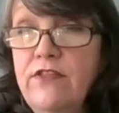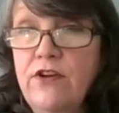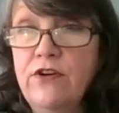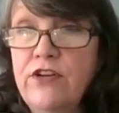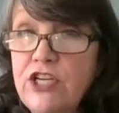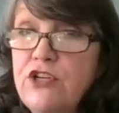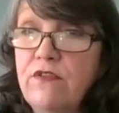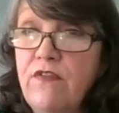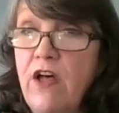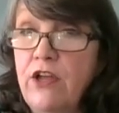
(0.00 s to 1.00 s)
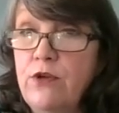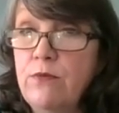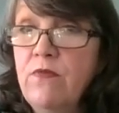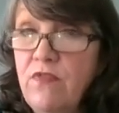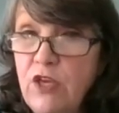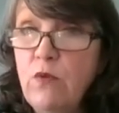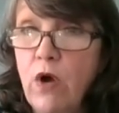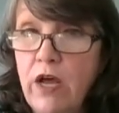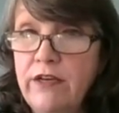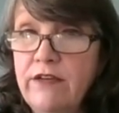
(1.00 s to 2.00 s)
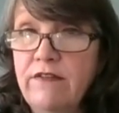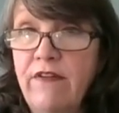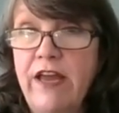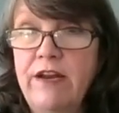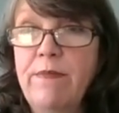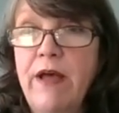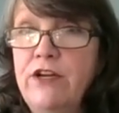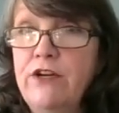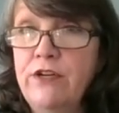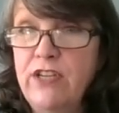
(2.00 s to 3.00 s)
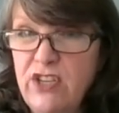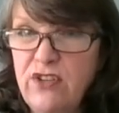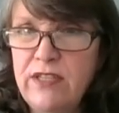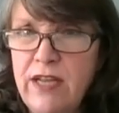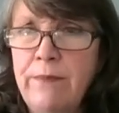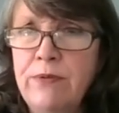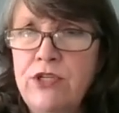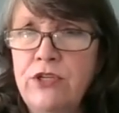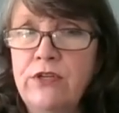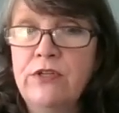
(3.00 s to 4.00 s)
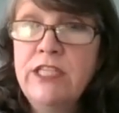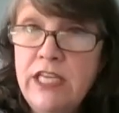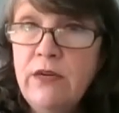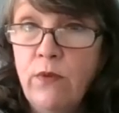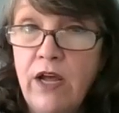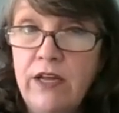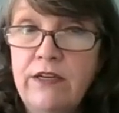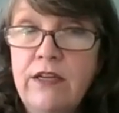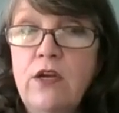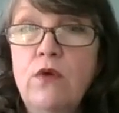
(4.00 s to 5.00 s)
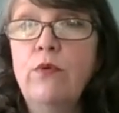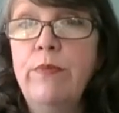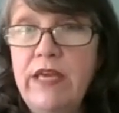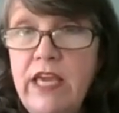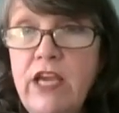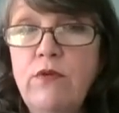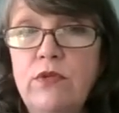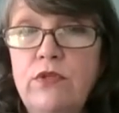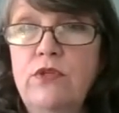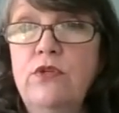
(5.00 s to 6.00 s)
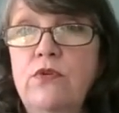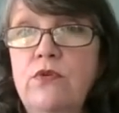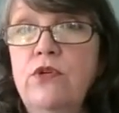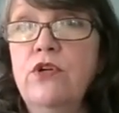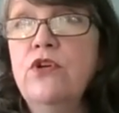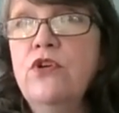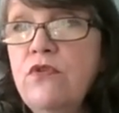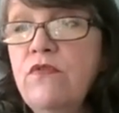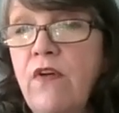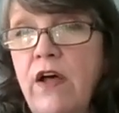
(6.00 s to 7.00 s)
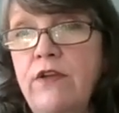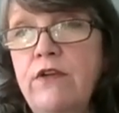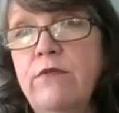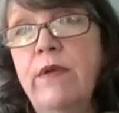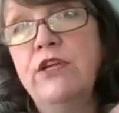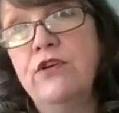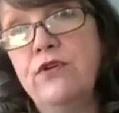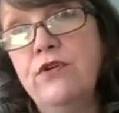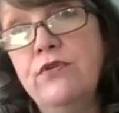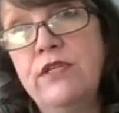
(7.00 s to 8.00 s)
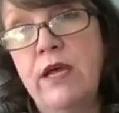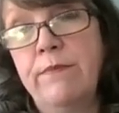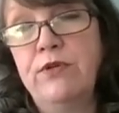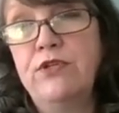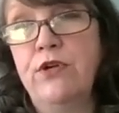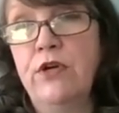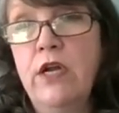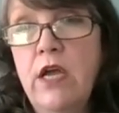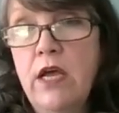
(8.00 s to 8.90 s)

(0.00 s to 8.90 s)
your initial volume, V1, divided by your initial temperature, T1, will be equal to your new volume and your new temperature.